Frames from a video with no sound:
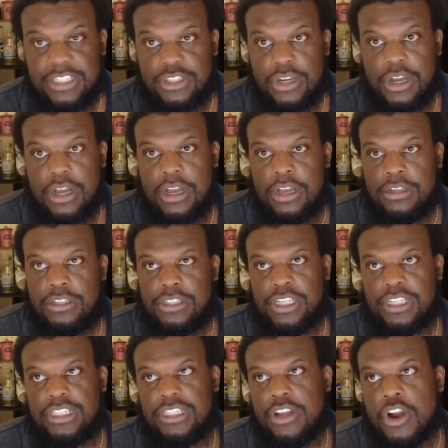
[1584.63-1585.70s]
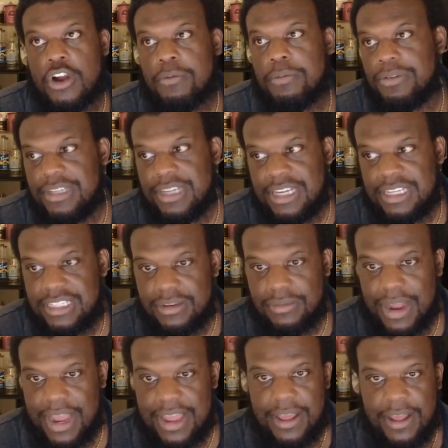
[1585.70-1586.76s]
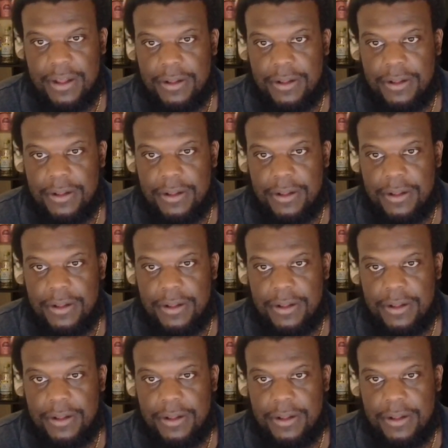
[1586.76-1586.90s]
Justin Herbert does it, right?